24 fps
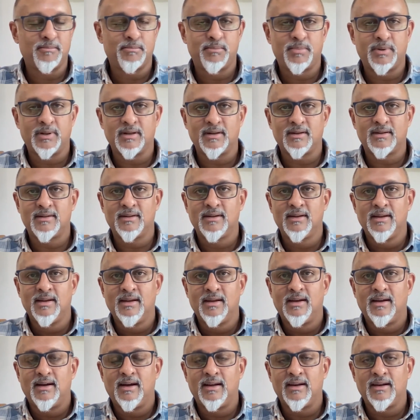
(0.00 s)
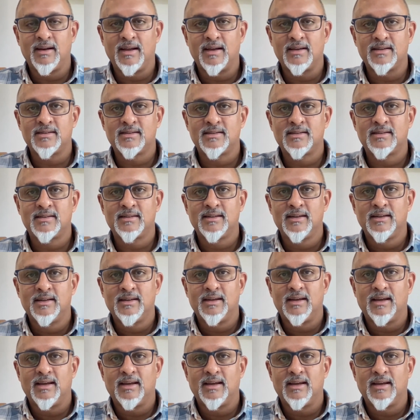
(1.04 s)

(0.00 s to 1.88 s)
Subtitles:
But unless,